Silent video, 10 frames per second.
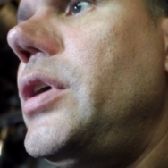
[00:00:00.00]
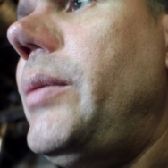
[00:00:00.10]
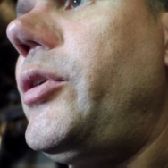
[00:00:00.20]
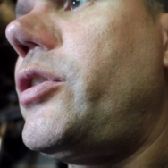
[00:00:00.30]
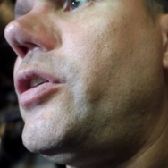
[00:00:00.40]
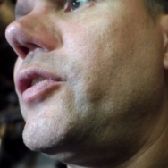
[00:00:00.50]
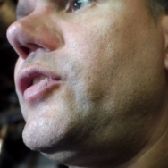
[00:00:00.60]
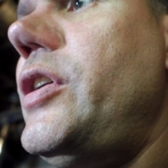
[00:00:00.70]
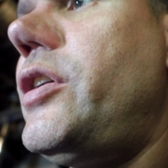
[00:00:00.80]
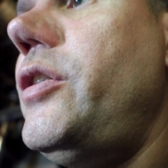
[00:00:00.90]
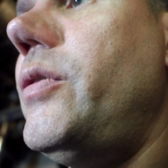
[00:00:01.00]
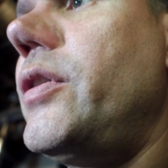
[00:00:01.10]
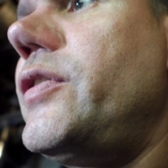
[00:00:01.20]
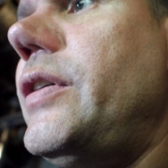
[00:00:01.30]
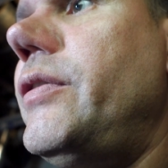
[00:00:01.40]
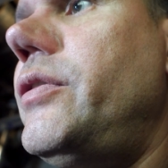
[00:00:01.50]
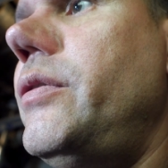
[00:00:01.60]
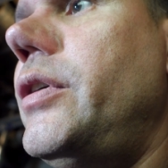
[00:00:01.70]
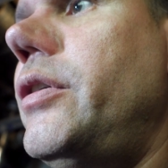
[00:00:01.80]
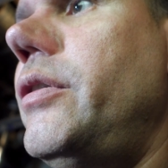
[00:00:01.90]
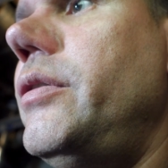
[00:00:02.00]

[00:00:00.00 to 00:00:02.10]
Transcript: I'm going to call CQ on 7200.